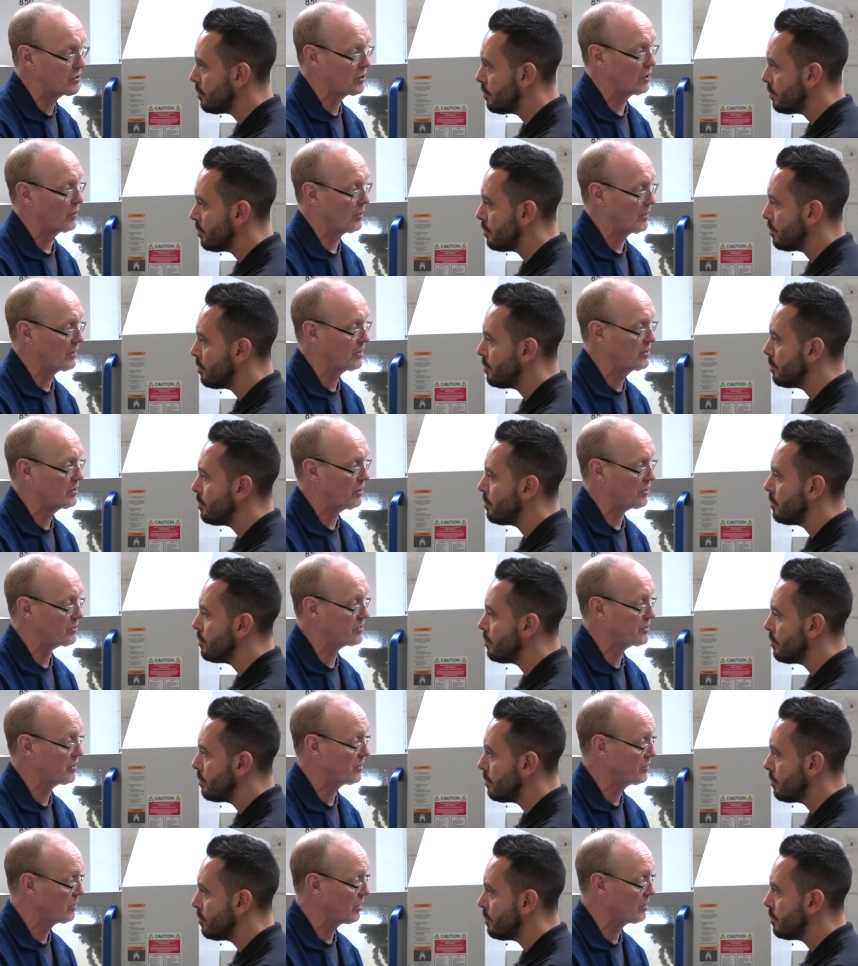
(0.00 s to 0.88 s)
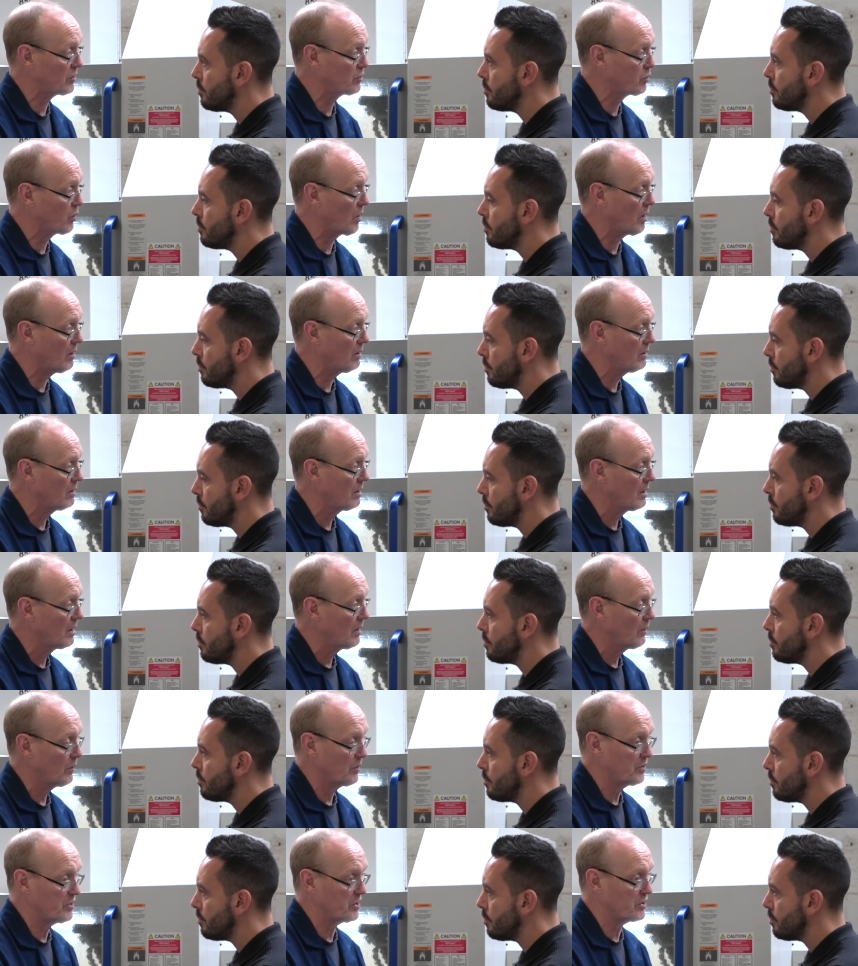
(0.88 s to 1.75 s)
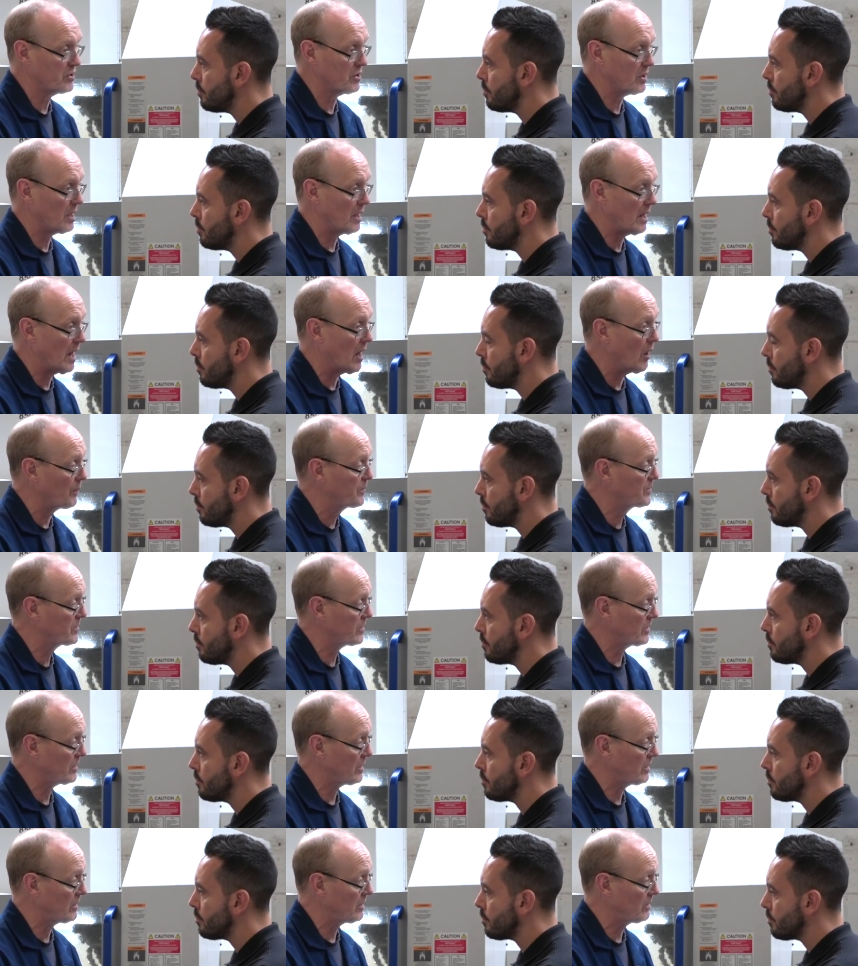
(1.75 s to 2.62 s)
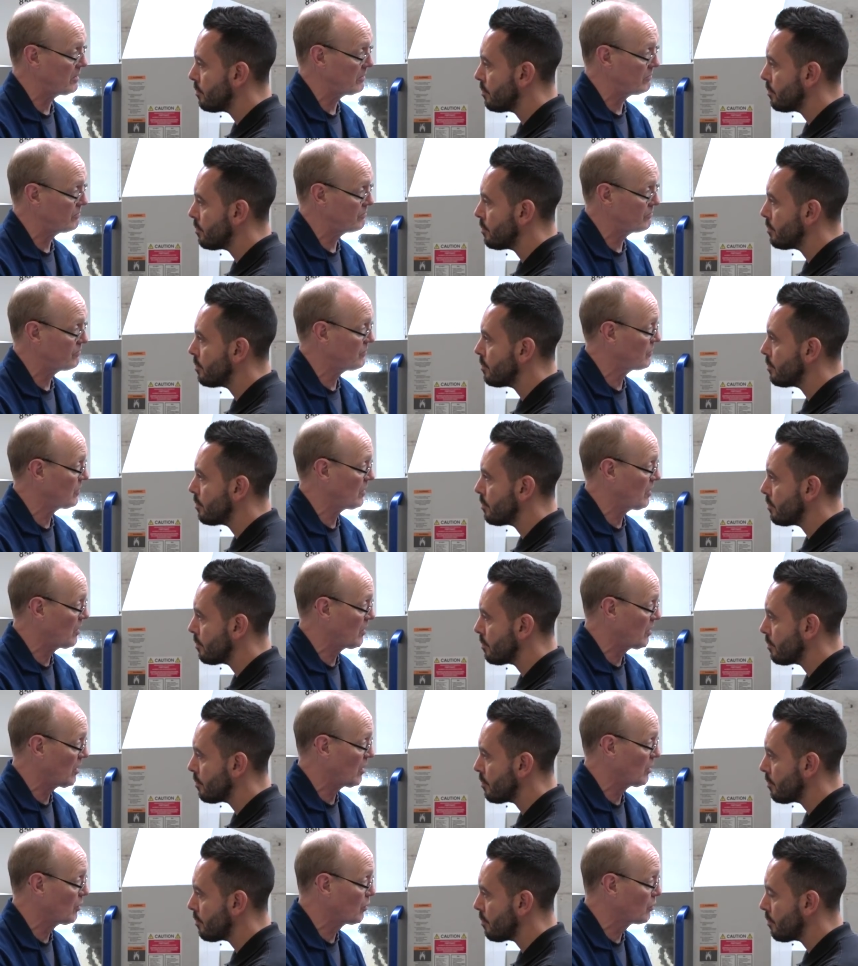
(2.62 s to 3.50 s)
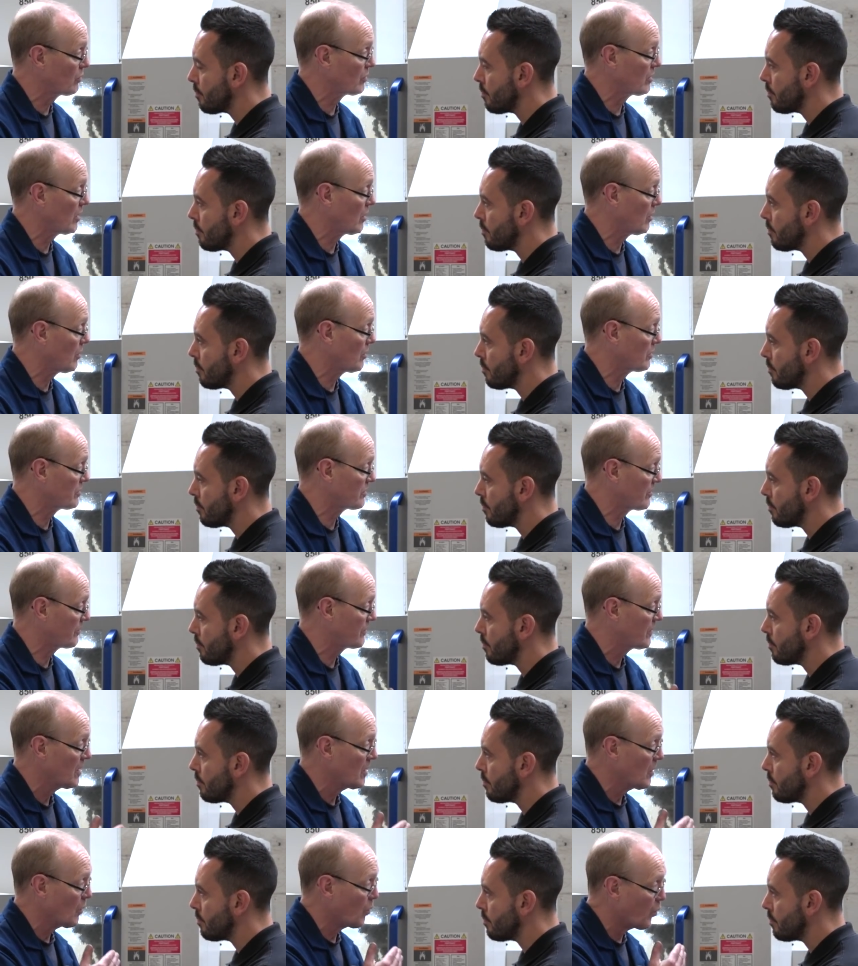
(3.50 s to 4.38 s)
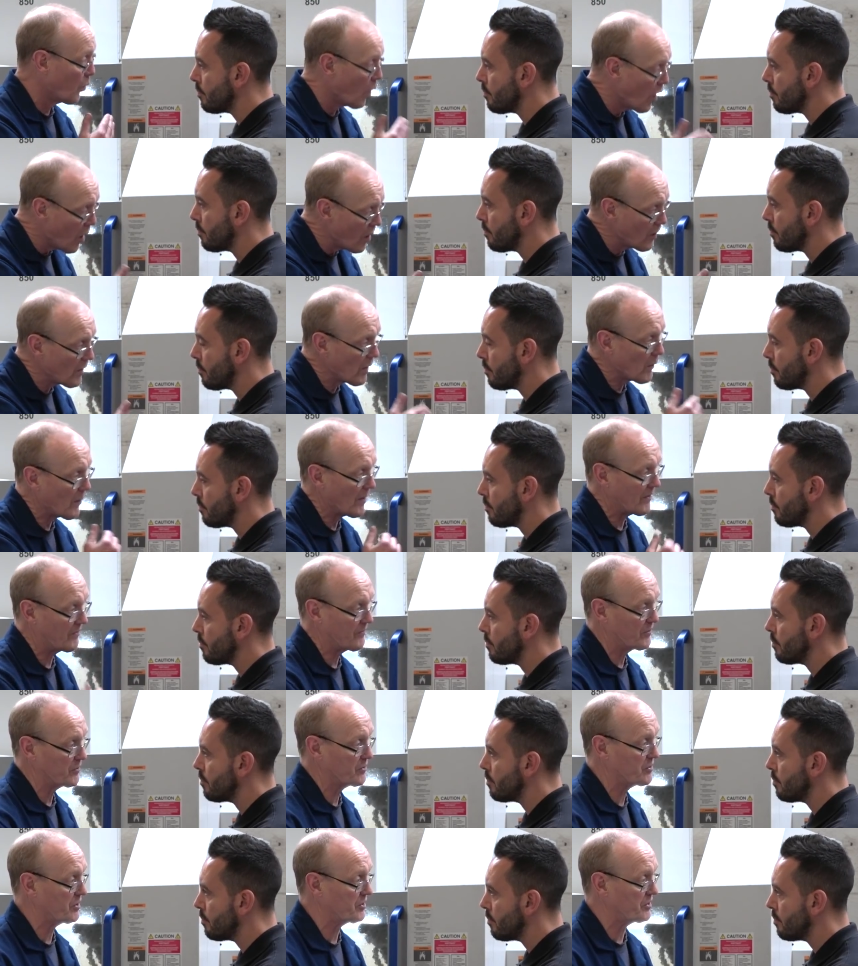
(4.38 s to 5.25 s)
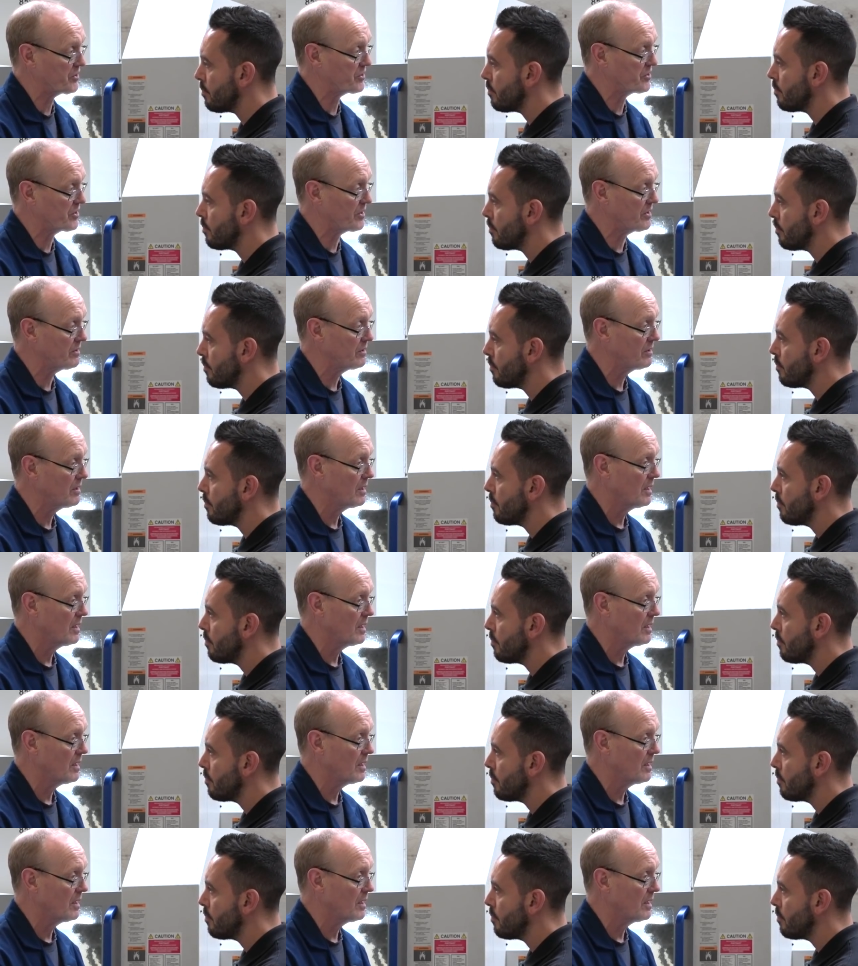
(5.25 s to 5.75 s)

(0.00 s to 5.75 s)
Speaker 1: tooling costs as well, which has helped uh, along the lines of why we went for Citizen,